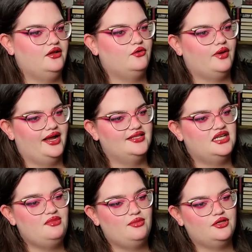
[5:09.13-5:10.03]
You're right. It's
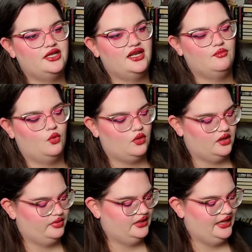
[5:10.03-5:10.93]
not my birthday
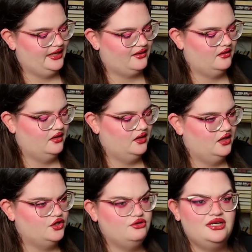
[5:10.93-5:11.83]
anymore, but like,
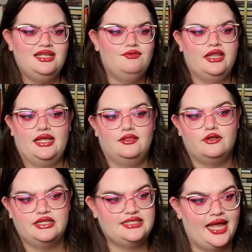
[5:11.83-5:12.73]
you didn't even like
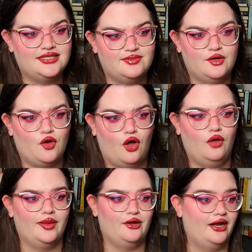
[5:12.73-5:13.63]
literally text me or
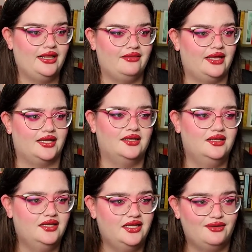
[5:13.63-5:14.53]
call me or anything.
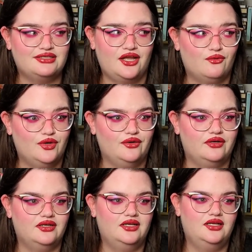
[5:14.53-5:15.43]
It was kind of
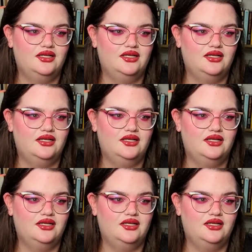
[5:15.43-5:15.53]
rude.